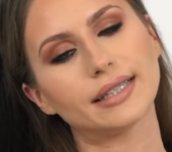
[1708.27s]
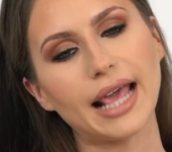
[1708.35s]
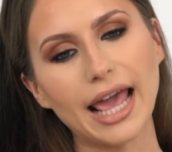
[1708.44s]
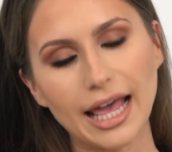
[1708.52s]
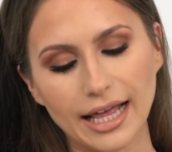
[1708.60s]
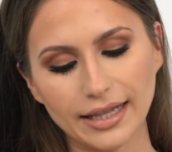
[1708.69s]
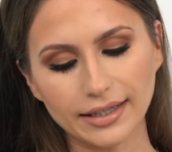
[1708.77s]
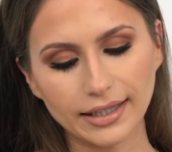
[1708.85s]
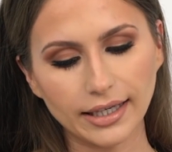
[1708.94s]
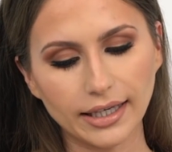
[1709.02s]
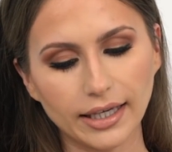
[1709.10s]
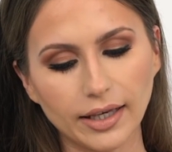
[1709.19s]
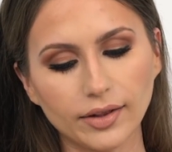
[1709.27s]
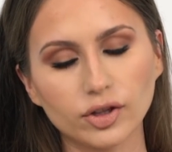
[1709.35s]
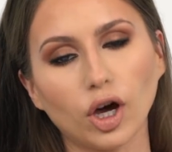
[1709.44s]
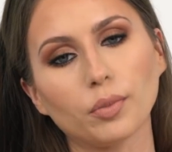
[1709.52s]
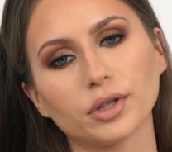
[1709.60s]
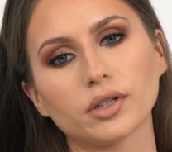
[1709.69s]
And he
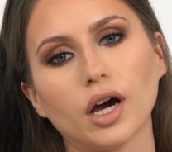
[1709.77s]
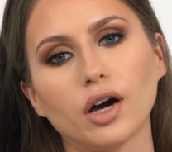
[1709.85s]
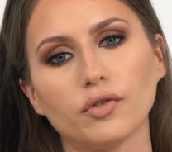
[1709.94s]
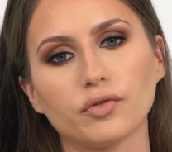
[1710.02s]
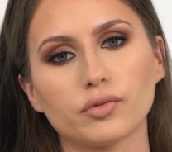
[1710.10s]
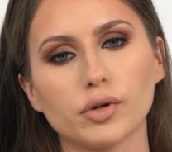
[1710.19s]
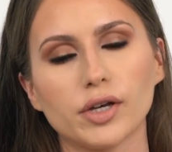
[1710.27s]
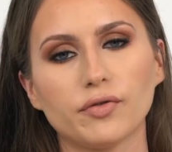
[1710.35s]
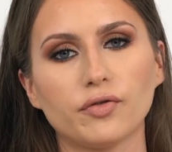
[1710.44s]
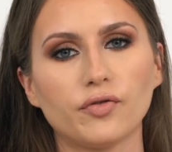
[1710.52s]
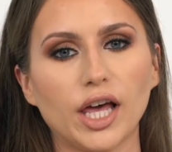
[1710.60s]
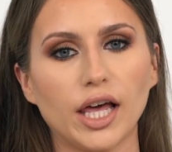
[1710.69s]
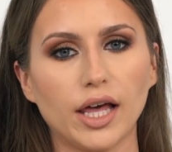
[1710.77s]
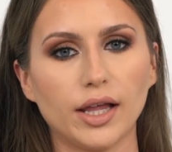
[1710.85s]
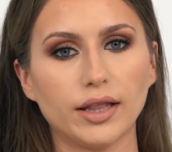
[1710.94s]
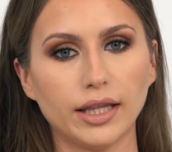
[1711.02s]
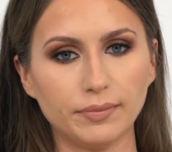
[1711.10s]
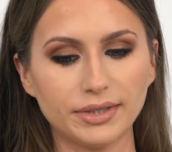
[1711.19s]
topped it off with a
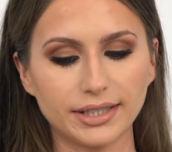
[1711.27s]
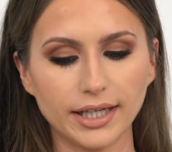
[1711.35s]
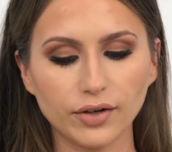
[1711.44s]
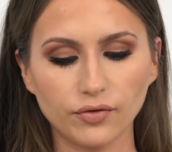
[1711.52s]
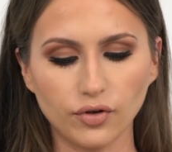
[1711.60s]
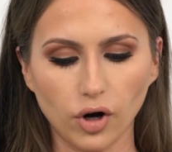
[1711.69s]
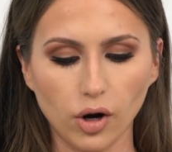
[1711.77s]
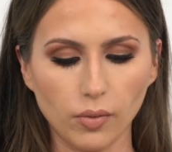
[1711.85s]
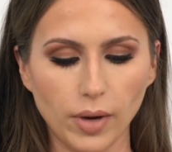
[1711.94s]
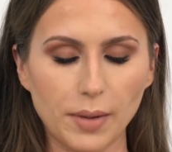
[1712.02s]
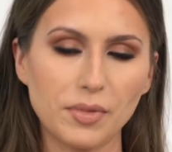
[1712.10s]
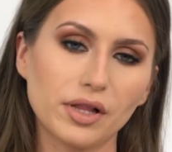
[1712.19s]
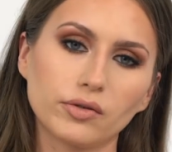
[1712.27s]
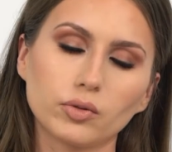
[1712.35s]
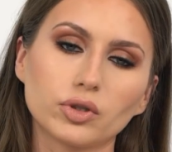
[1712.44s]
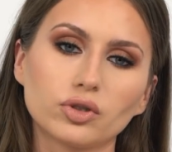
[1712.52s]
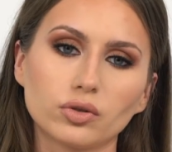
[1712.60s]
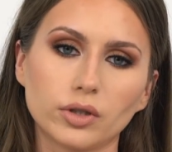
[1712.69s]
lipstick from, I believe it
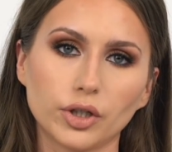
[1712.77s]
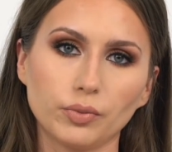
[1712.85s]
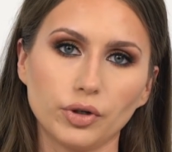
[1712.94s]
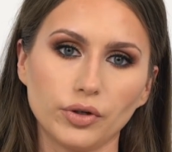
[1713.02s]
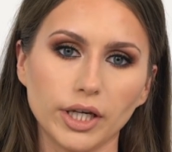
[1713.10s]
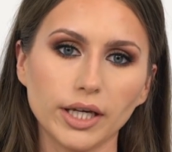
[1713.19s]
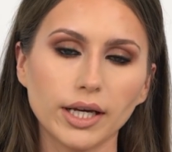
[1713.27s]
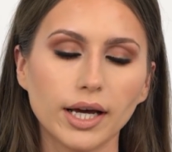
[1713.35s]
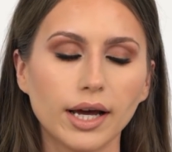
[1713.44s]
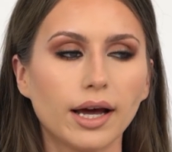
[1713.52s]
was Stuart Beauty.